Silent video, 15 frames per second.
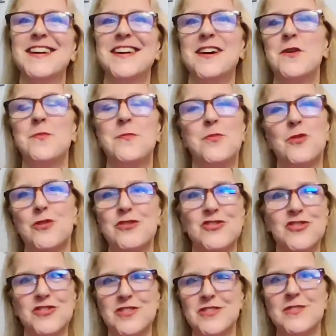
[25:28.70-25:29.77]
a
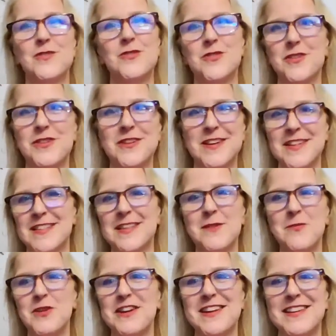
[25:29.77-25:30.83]
Porsche or a
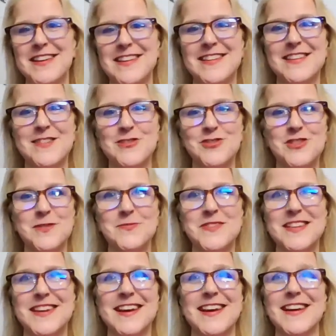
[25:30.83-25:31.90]
Lamborghini dealership
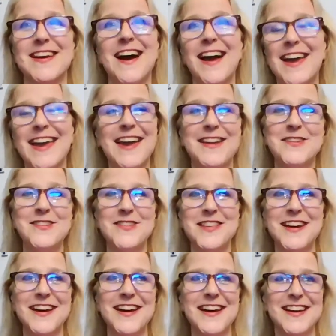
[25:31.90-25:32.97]
today. I can't do
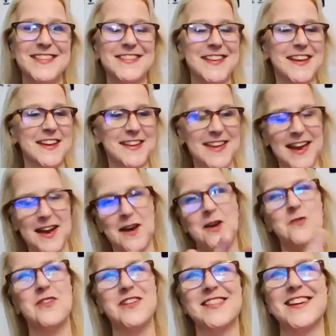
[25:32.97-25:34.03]
that and say, yeah,
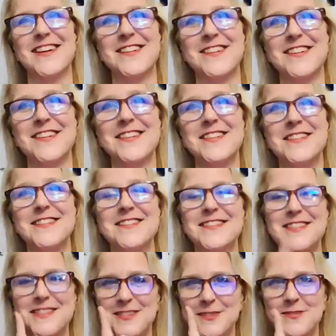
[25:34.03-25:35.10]
I want that car.
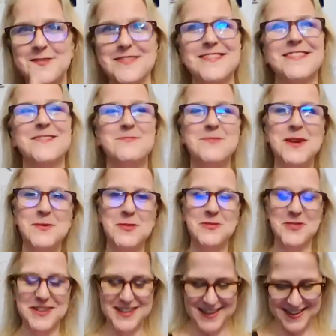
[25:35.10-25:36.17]
Soon. Maybe
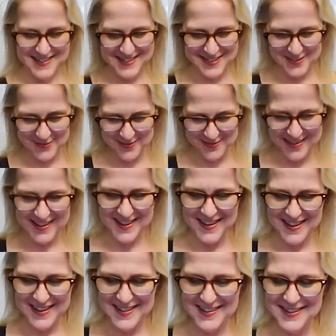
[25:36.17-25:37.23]
one day. Soon.
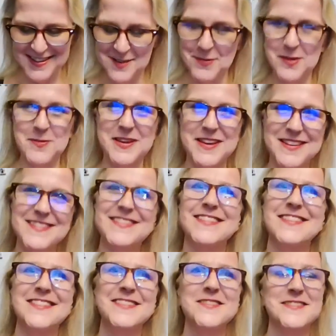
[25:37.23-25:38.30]
Not maybe.
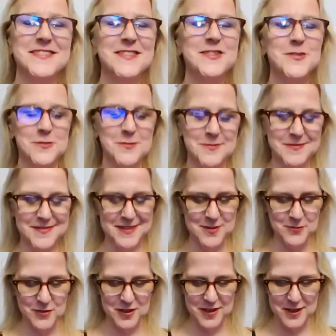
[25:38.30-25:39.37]
Soon.
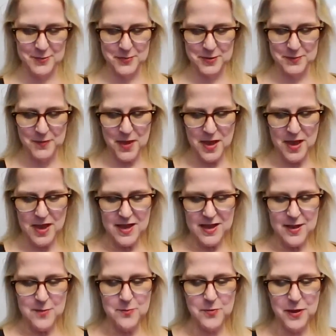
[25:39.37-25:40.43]
It will happen.
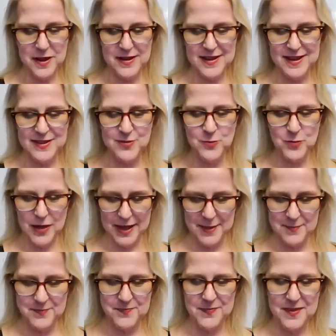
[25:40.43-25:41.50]
But either
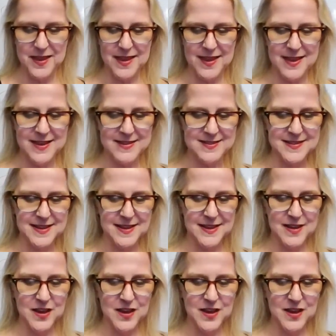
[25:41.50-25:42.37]
way, it's like,